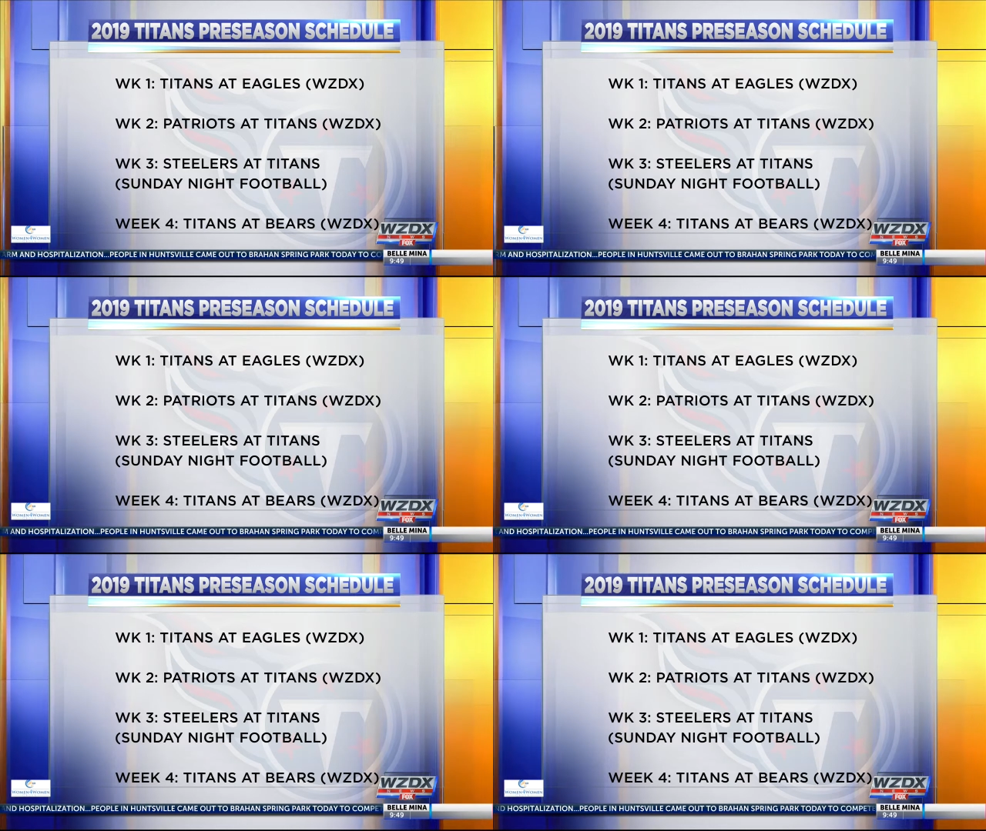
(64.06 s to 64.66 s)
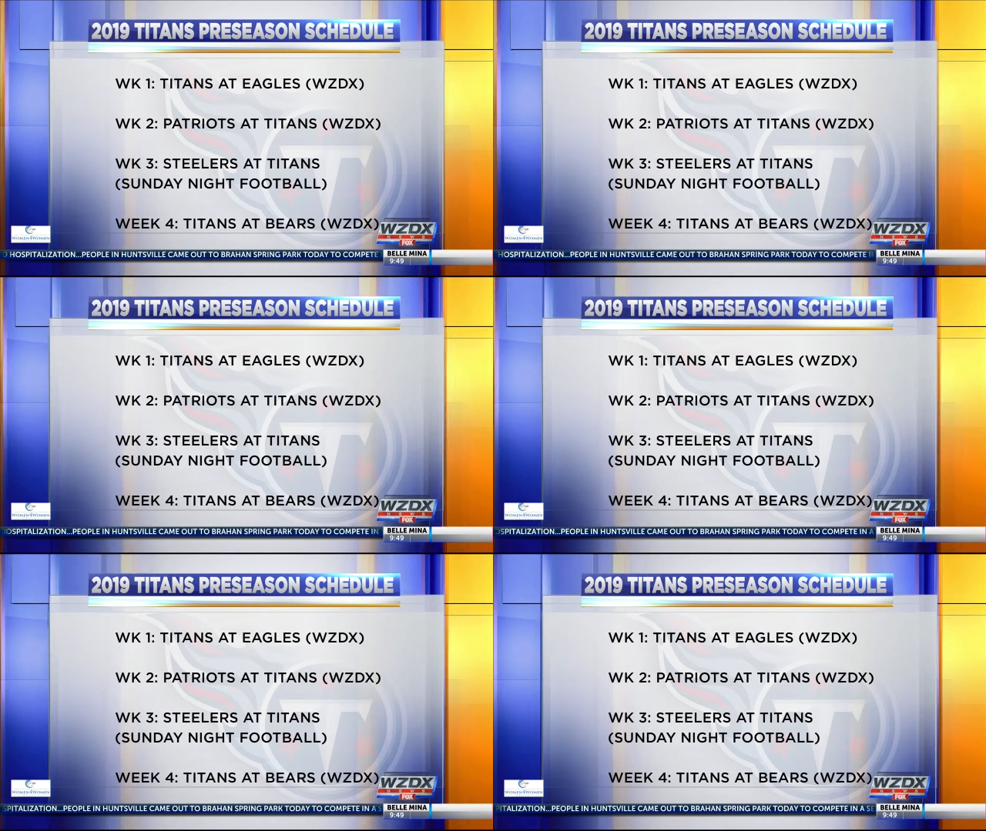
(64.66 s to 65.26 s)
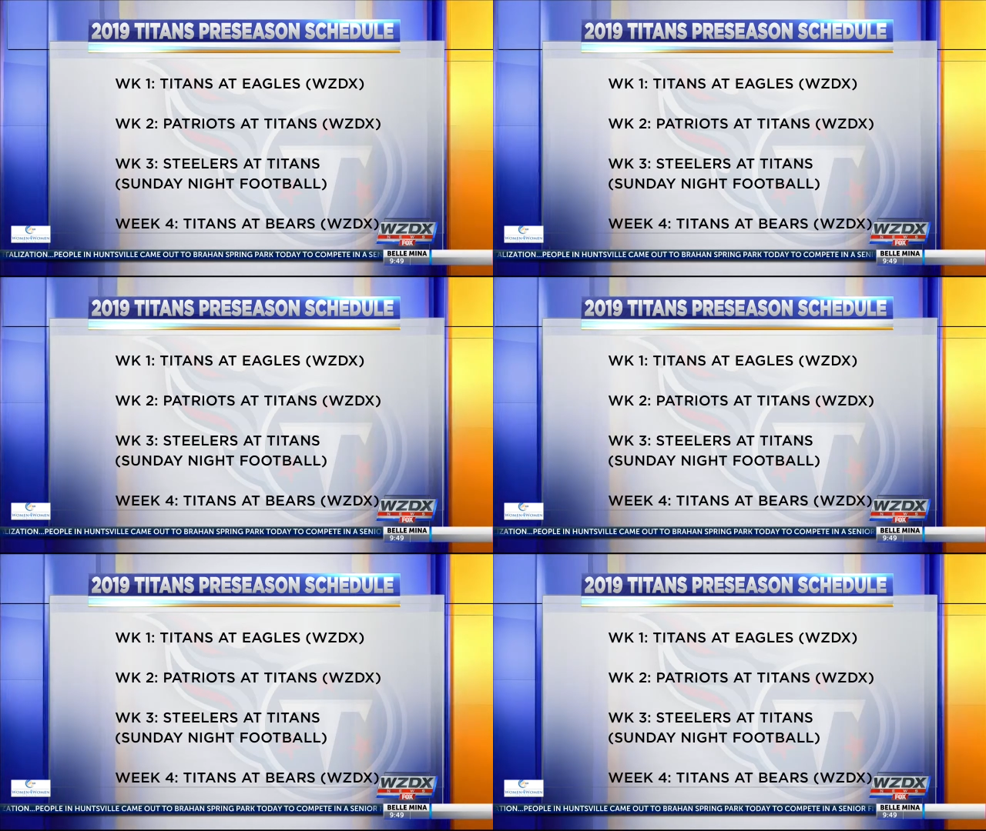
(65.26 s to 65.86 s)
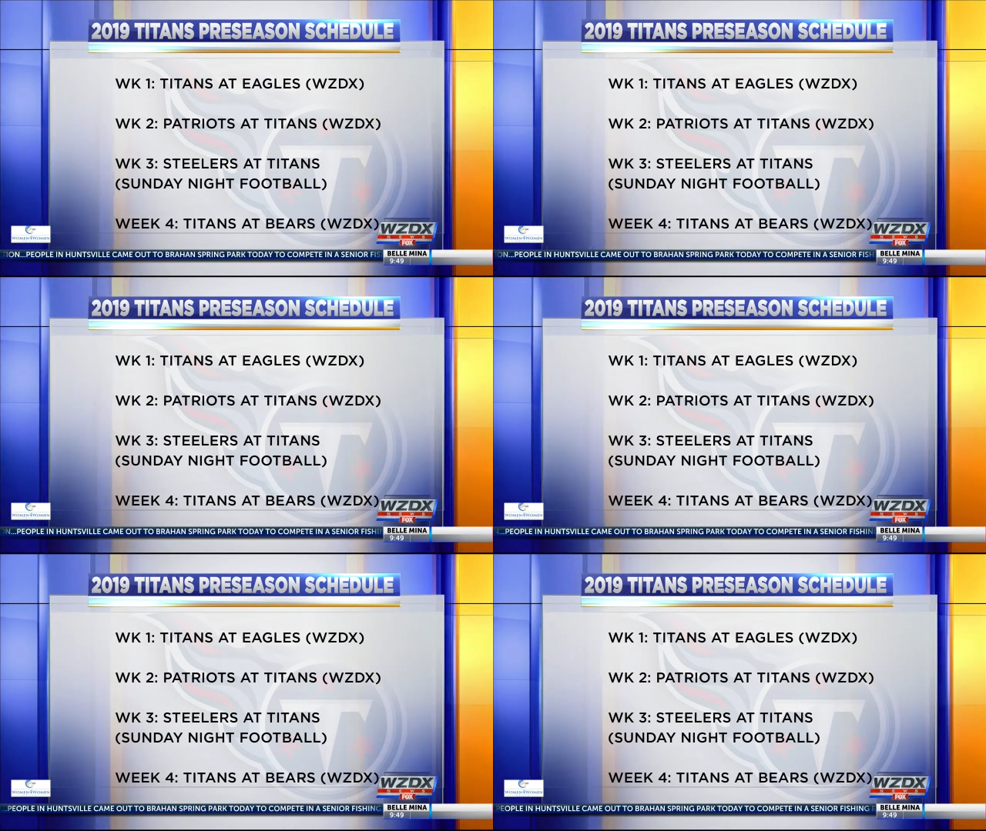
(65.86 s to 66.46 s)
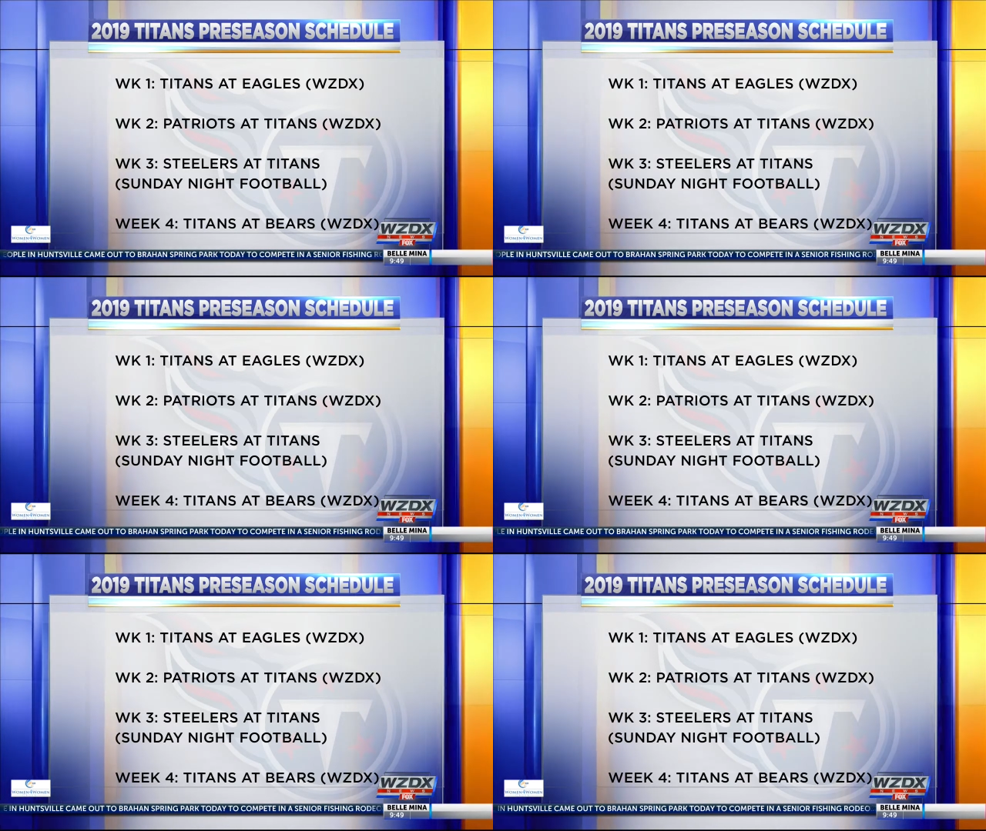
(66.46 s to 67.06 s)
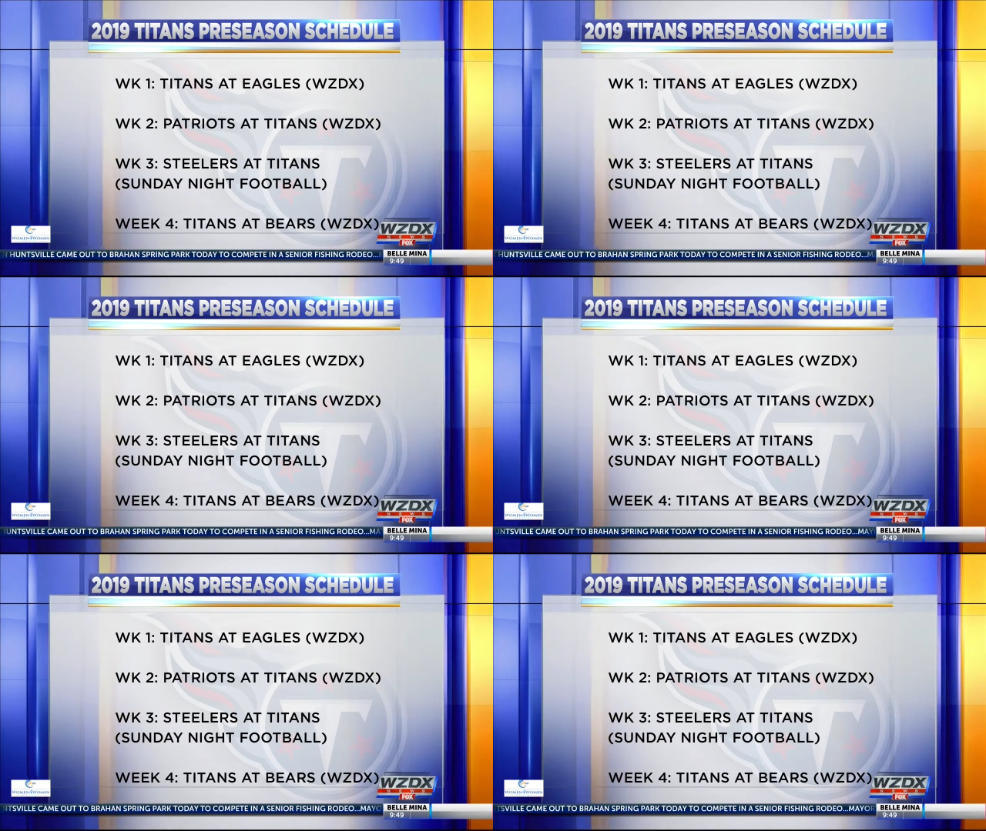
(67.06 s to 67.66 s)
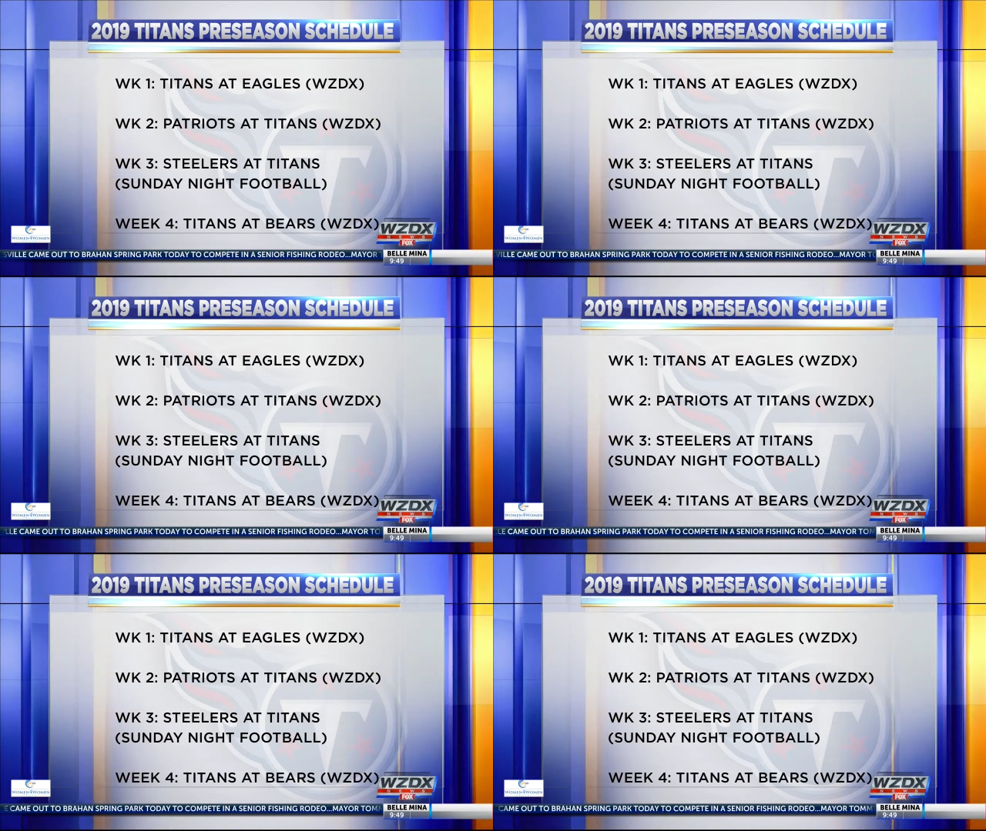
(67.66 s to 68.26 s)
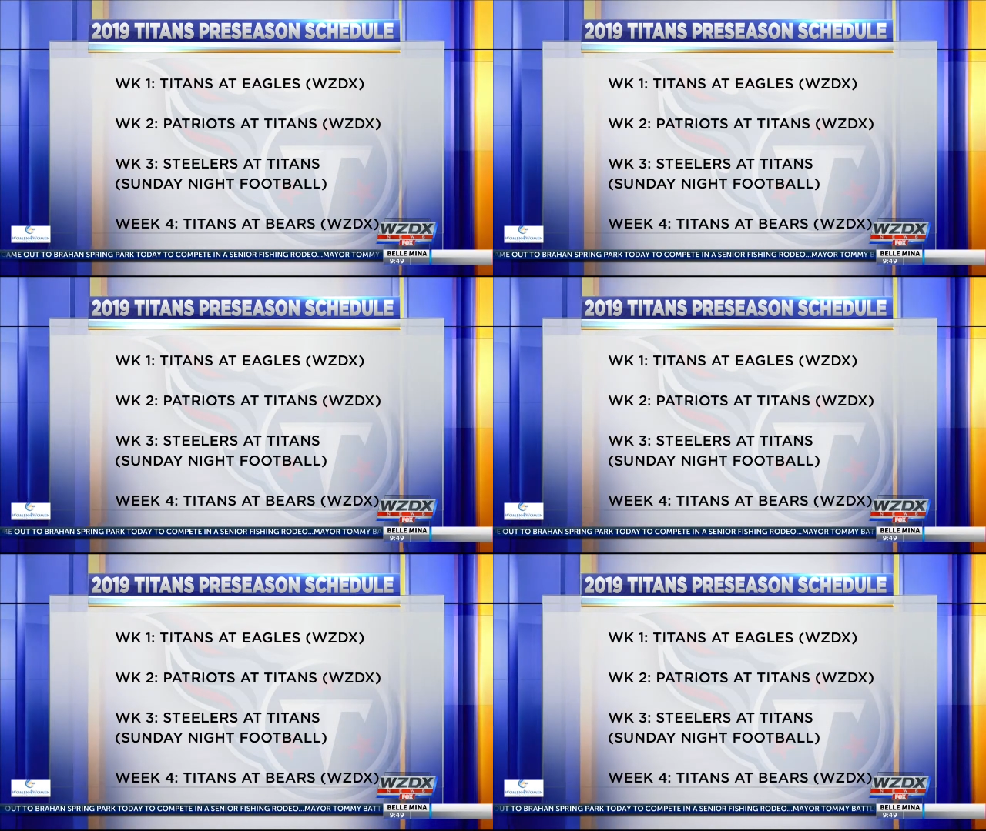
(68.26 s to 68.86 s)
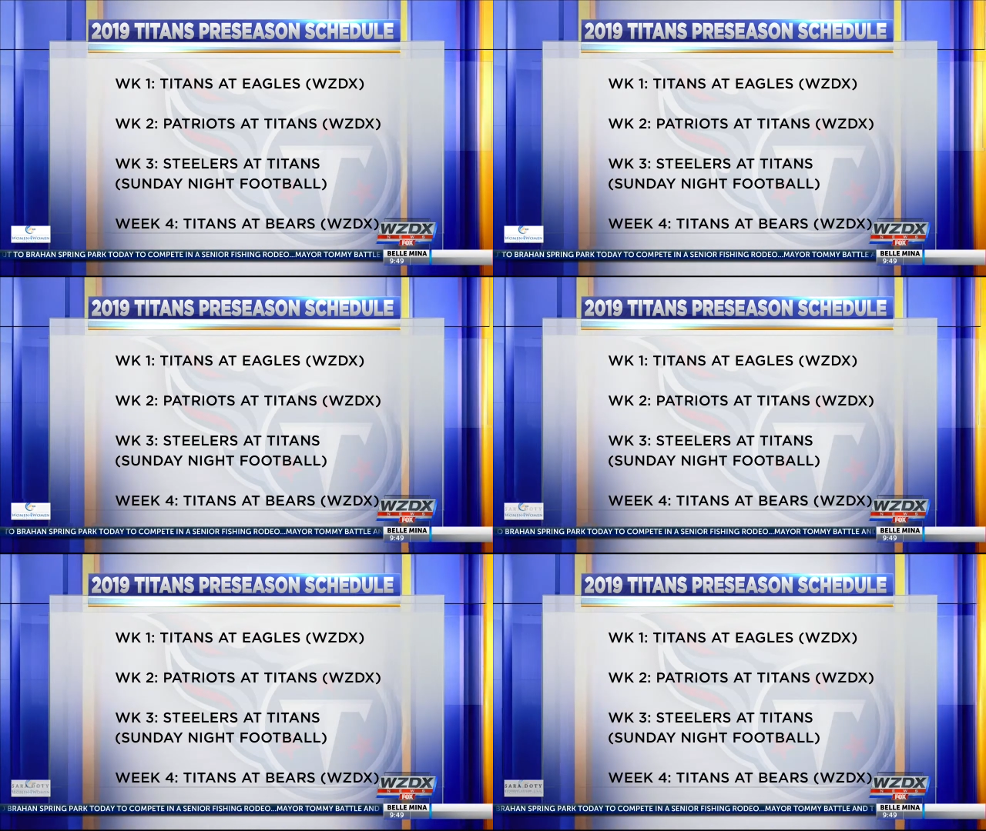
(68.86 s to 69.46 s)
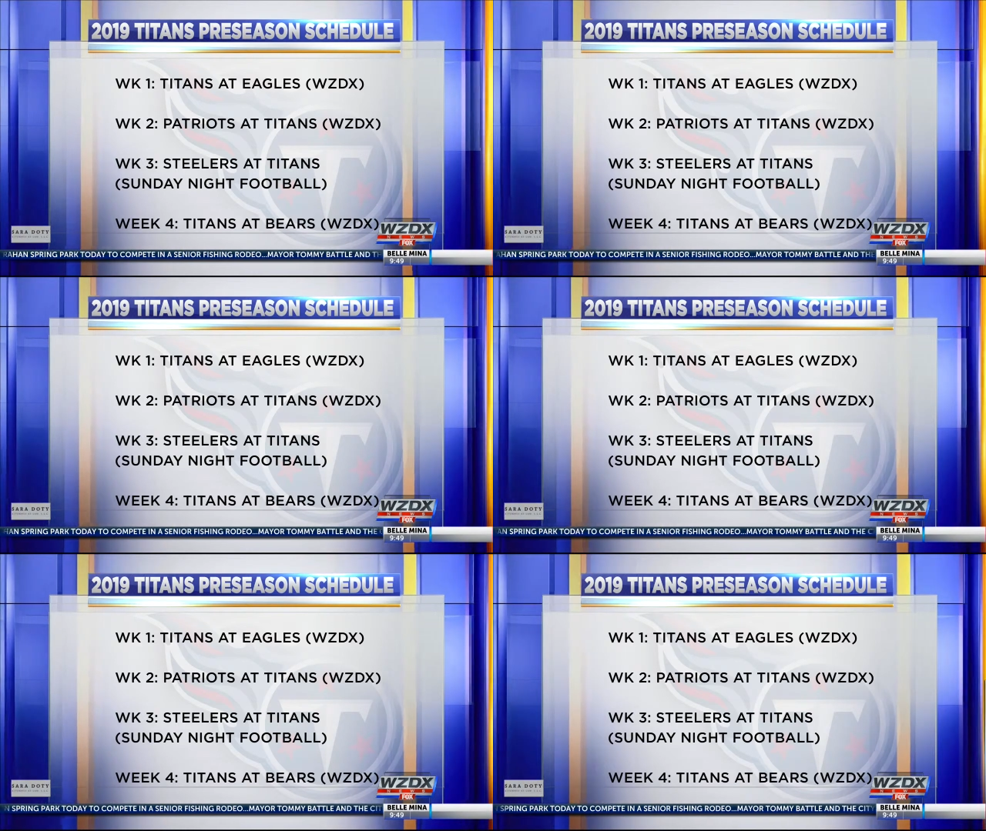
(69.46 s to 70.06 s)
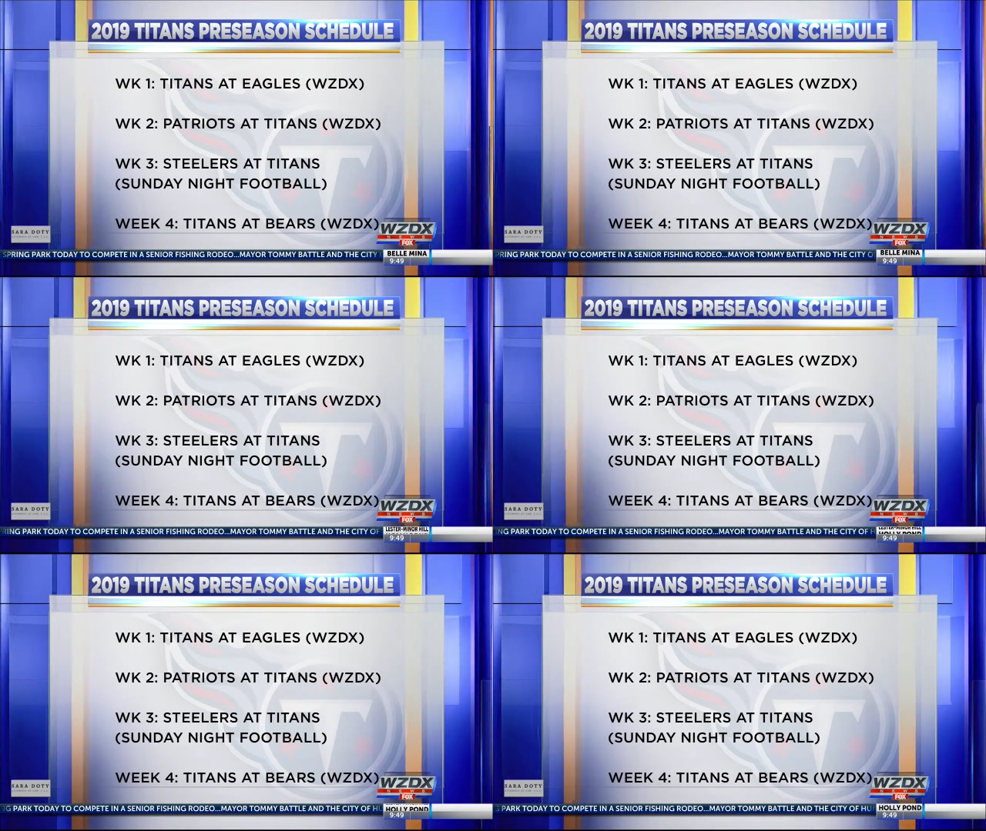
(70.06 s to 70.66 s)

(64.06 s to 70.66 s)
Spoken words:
Nobody's mouth can be seen.